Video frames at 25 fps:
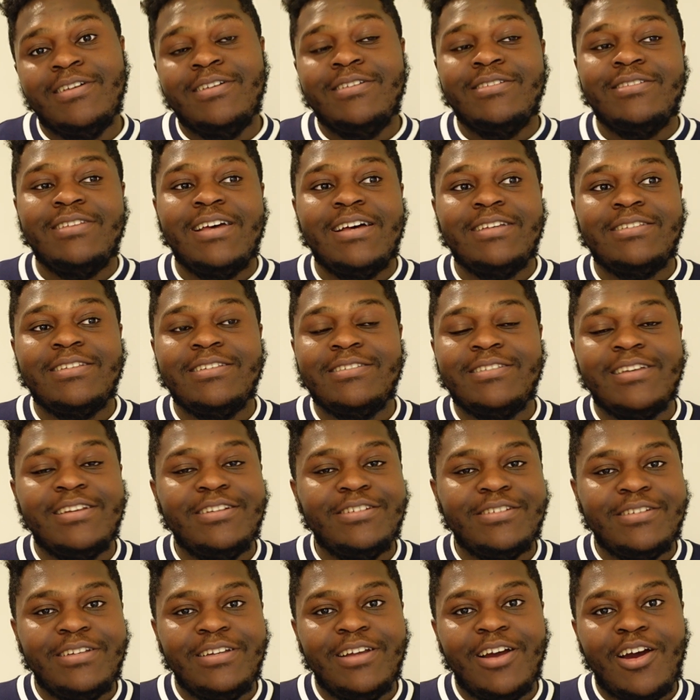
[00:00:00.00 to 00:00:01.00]
So that's
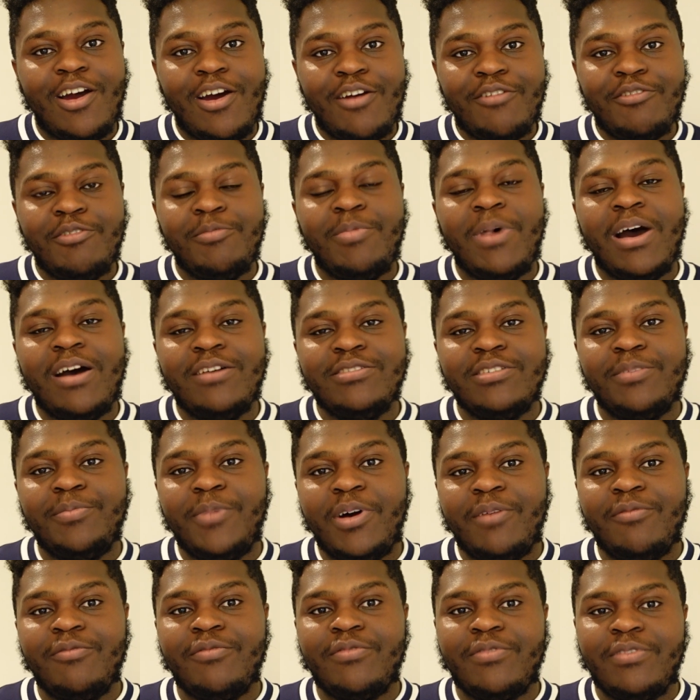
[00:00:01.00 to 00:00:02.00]
essentially £100 a
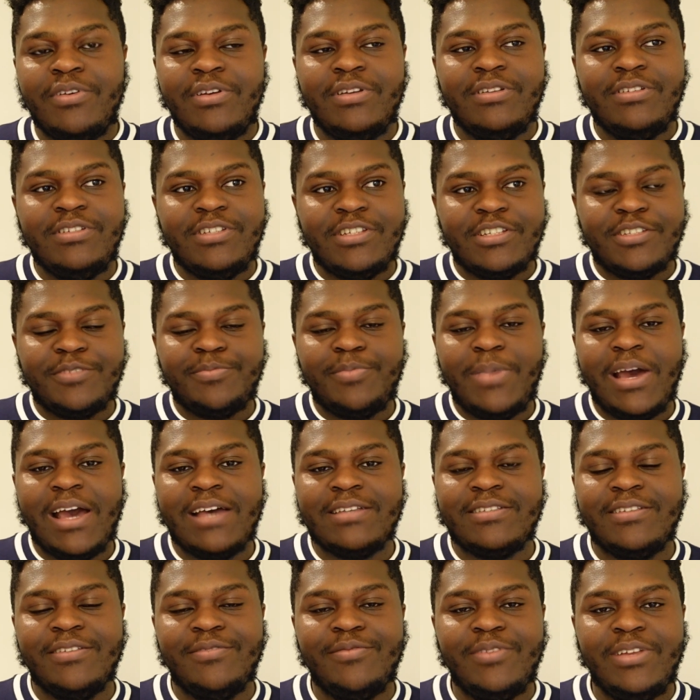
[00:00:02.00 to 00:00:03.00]
month just
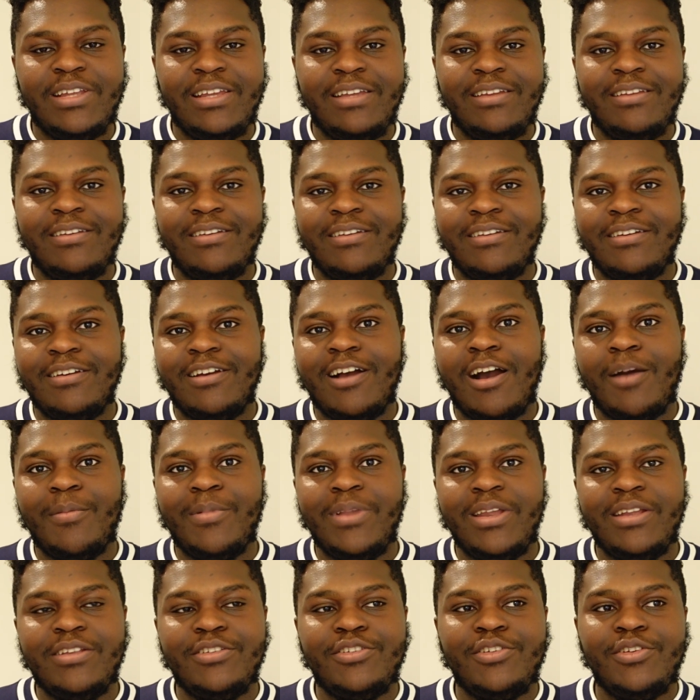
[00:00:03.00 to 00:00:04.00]
passively
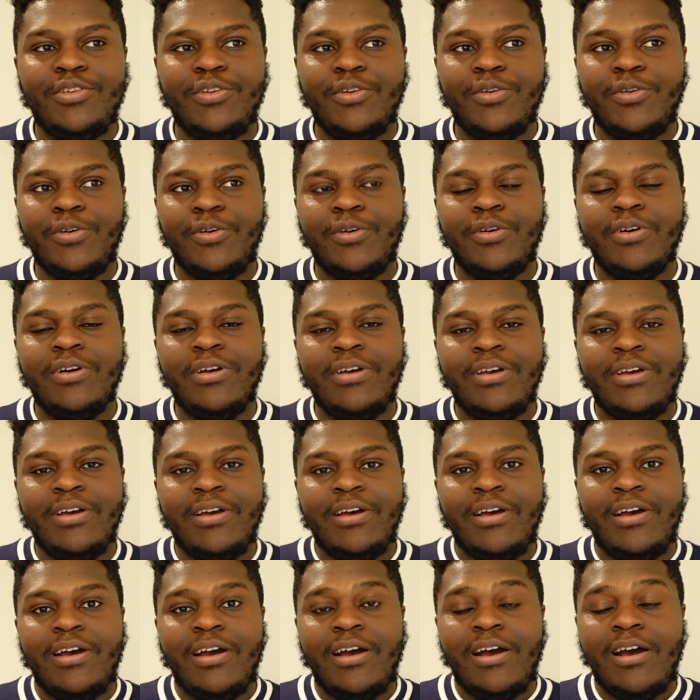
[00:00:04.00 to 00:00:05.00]
coming into your
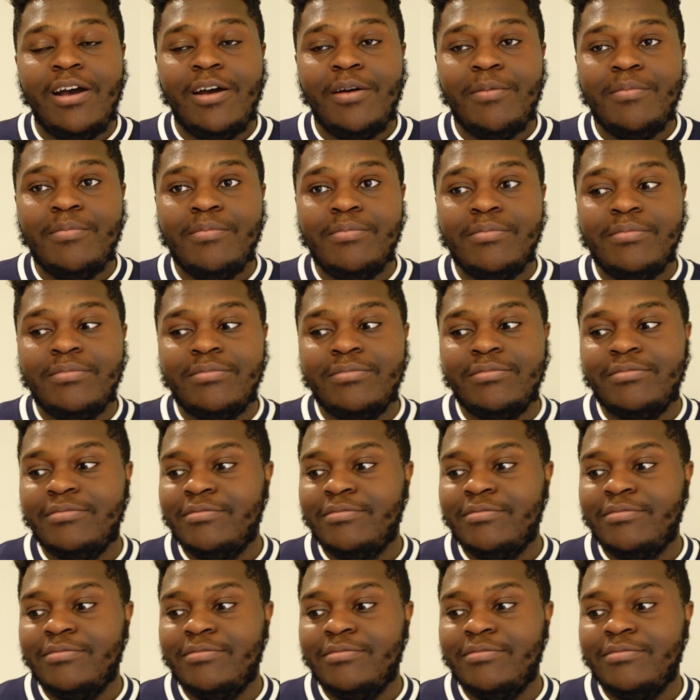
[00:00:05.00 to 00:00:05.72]
bank